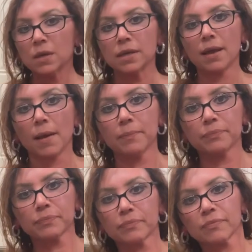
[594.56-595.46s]
Yeah.
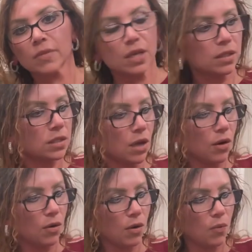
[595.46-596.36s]

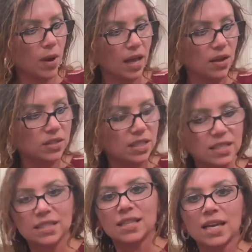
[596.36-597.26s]
So what else
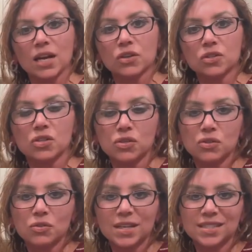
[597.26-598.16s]
is there
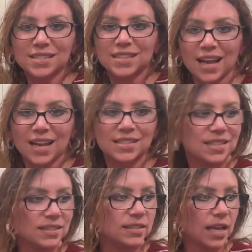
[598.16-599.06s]
to say
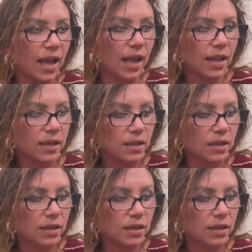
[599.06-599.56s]
today?